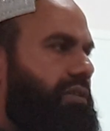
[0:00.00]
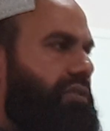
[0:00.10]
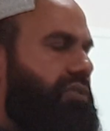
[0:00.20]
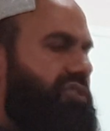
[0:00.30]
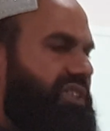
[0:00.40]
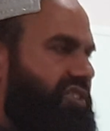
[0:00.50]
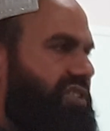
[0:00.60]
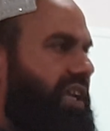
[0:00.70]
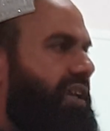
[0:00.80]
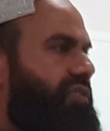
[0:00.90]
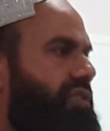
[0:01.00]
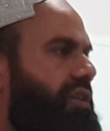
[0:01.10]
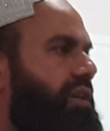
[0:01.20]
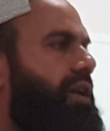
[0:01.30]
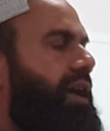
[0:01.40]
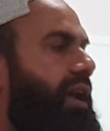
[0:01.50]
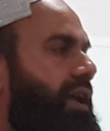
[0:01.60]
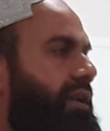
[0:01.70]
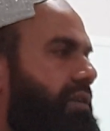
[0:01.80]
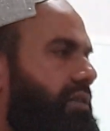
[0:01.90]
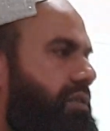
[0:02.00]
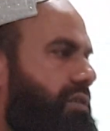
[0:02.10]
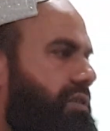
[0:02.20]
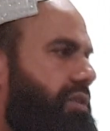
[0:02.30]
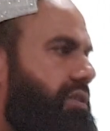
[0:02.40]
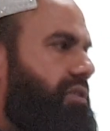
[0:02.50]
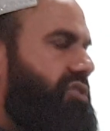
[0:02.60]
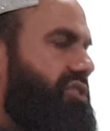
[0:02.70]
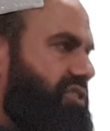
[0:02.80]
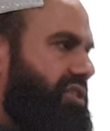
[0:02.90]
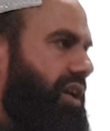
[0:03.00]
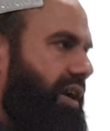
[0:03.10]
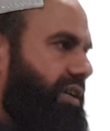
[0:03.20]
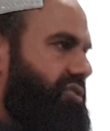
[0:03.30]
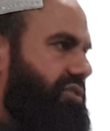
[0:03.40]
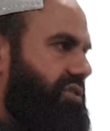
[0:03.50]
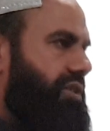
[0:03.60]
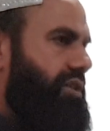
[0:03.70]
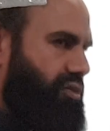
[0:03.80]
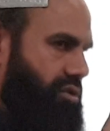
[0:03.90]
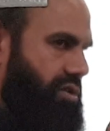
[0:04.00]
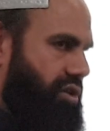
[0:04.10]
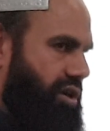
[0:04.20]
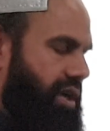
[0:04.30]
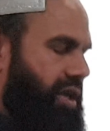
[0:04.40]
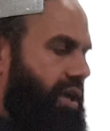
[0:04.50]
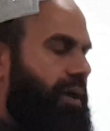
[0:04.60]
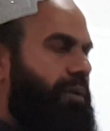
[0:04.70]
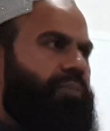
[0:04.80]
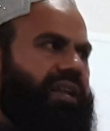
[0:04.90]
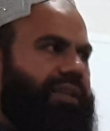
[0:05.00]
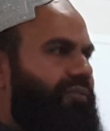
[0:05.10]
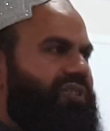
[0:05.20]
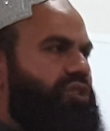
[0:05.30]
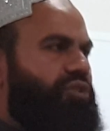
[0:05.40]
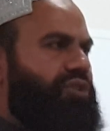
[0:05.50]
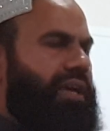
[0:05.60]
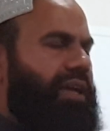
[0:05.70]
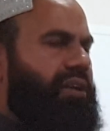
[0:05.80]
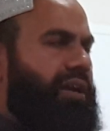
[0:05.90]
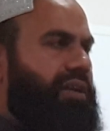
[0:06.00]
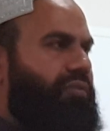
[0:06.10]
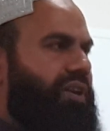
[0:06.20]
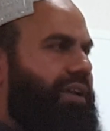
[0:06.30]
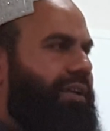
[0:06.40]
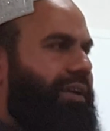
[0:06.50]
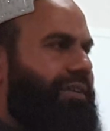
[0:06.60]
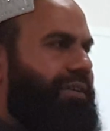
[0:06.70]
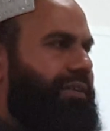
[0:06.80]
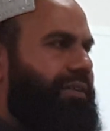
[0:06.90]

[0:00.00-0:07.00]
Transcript: 6 days and 6 nights. Okay? But there was no day and night when He created.